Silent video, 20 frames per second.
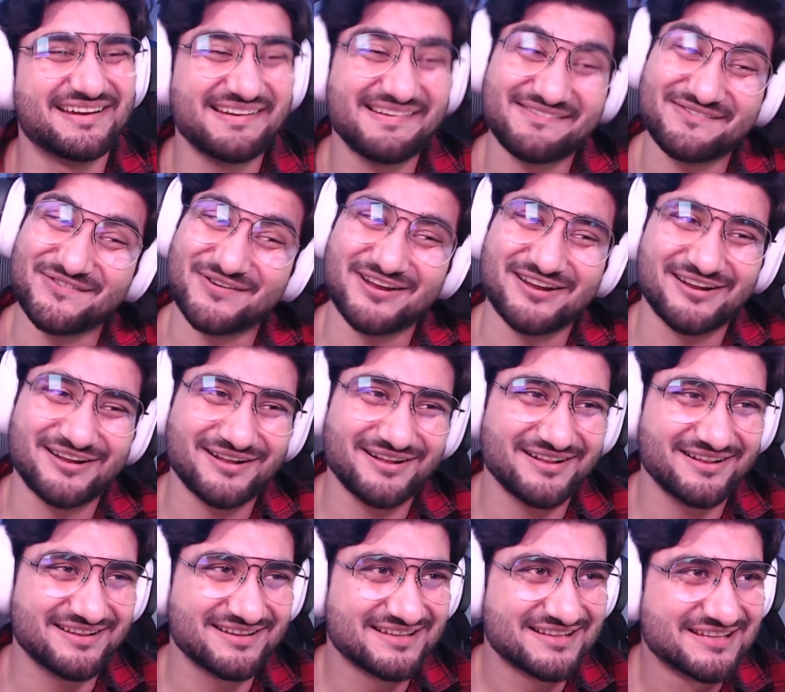
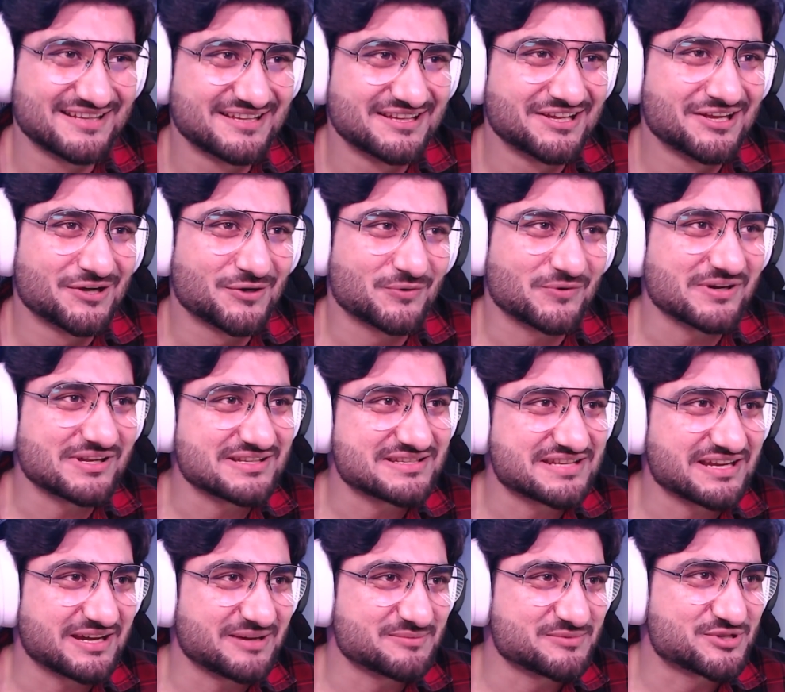Well, one
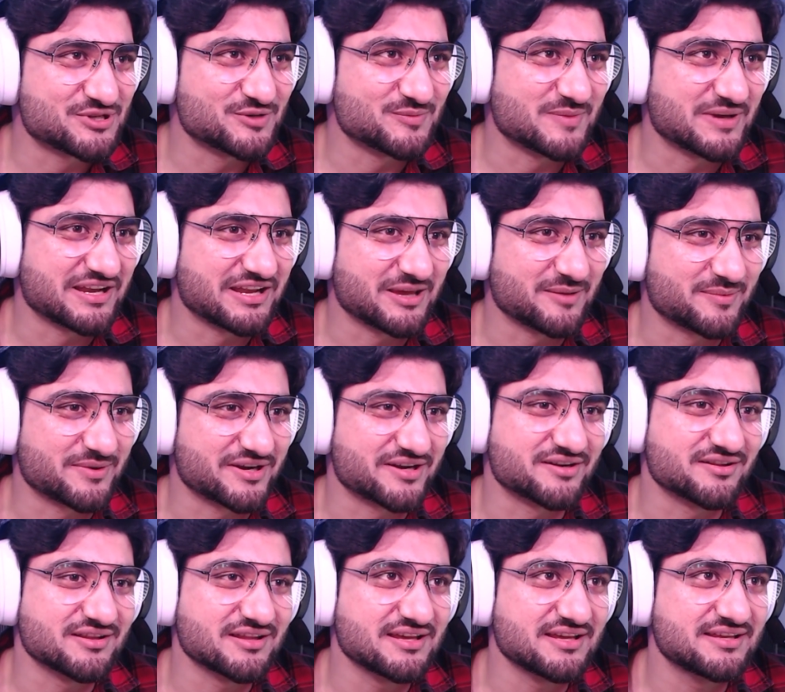time too many,
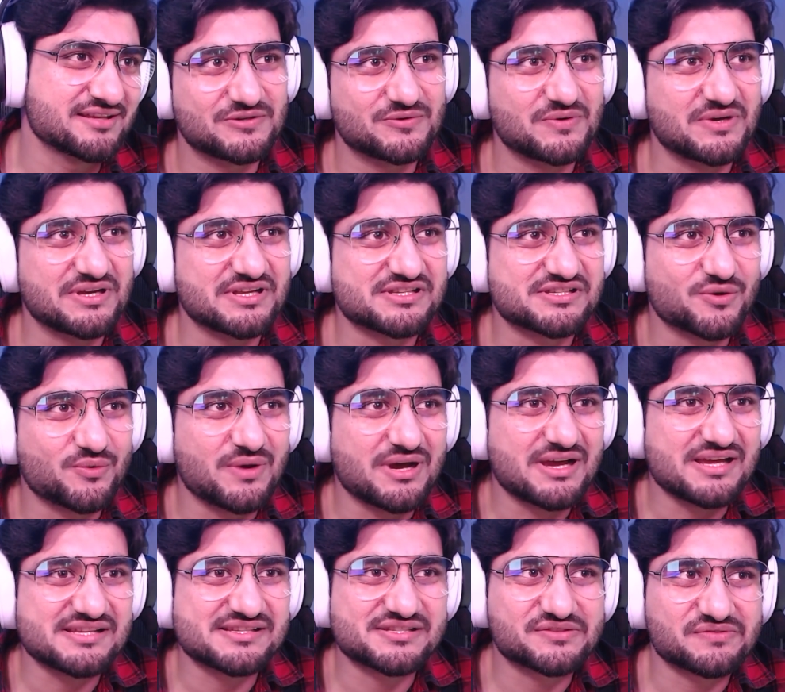apparently. Wait, so
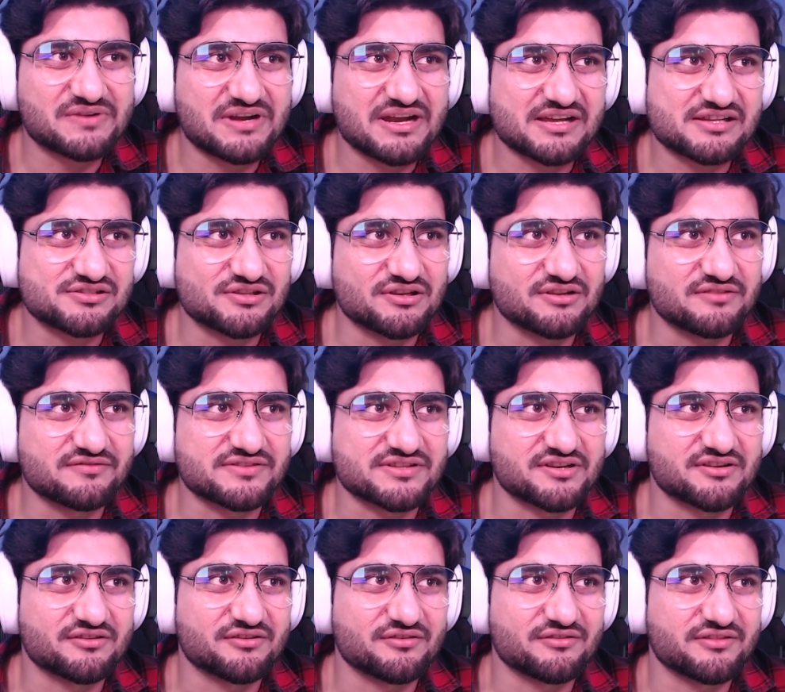why is Drax all of a
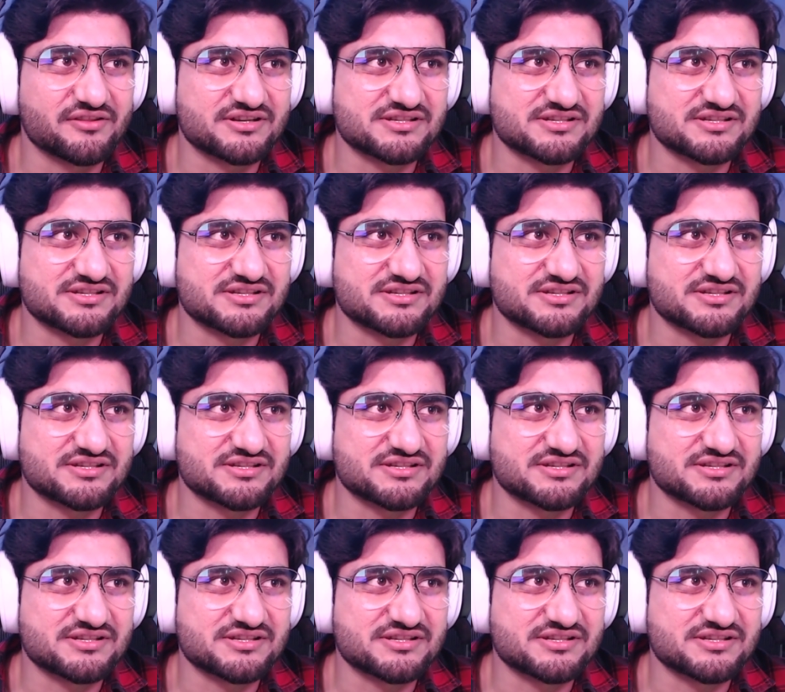sudden on their